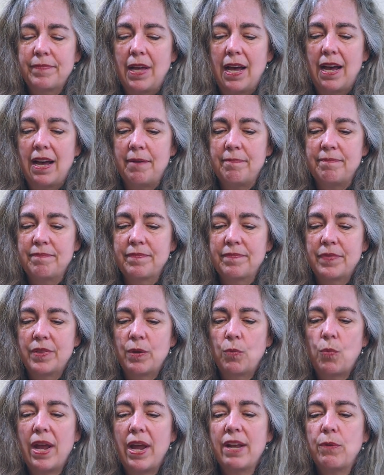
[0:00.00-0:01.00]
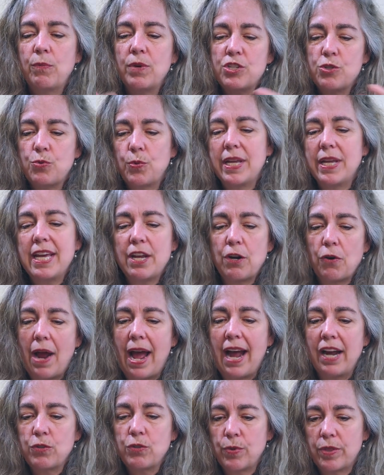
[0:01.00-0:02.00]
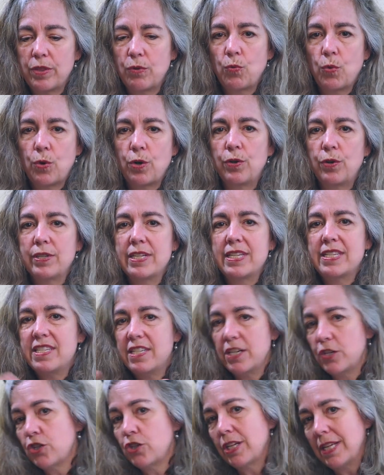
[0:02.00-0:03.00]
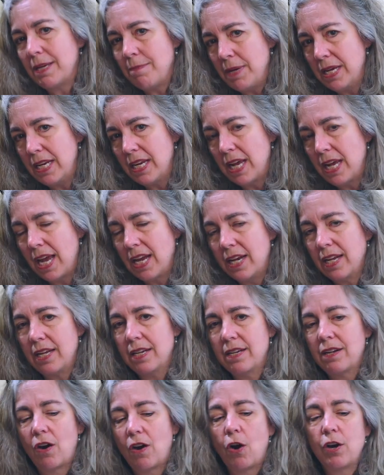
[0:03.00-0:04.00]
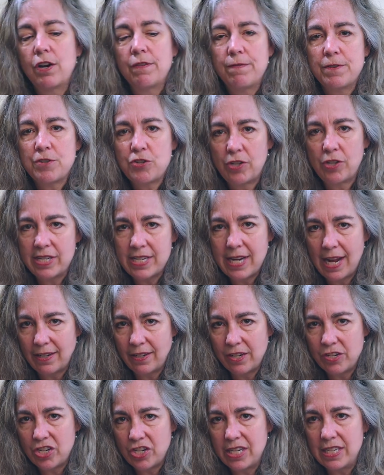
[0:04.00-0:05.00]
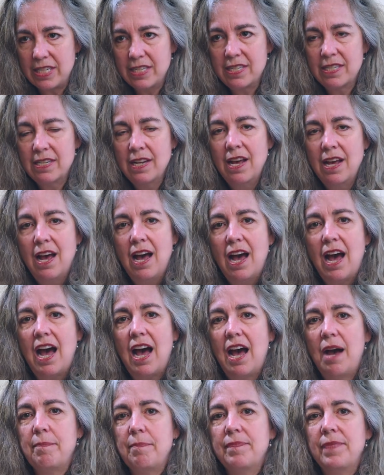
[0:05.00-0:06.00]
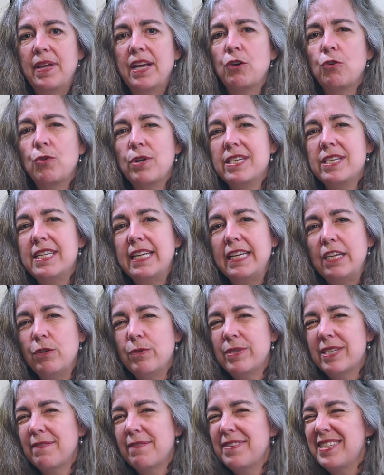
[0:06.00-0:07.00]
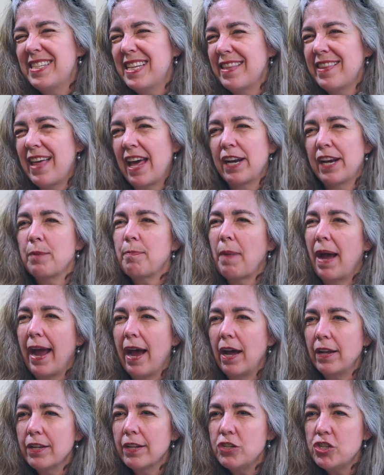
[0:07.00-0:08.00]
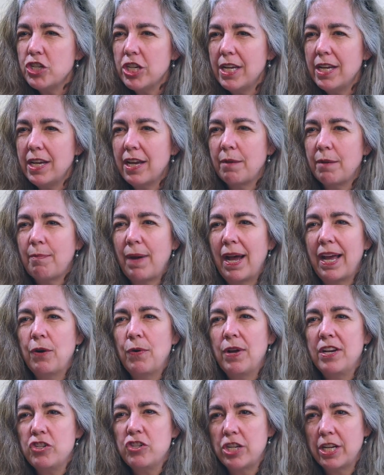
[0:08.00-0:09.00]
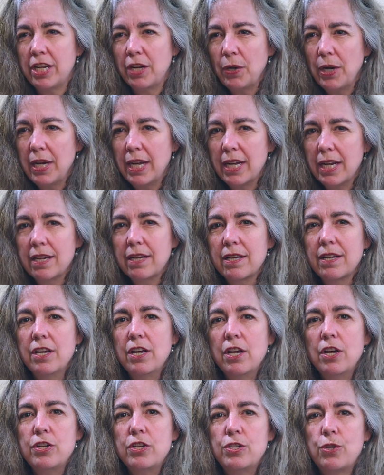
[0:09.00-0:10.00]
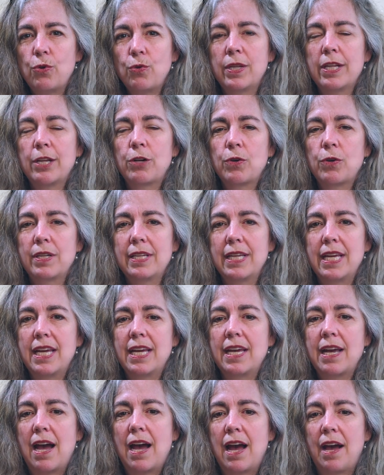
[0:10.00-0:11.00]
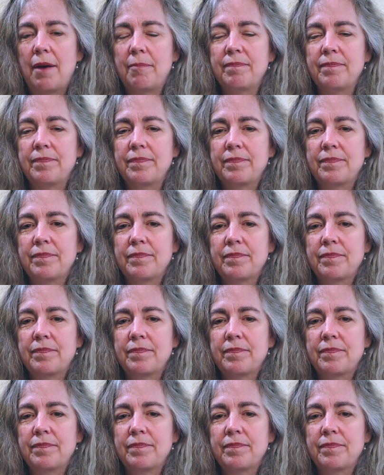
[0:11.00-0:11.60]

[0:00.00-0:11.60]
um, the way in which we interact with the world is digitally mediated, artificial intelligence, um, increasing use of synthetic biology and bioengineering. So, literally, um,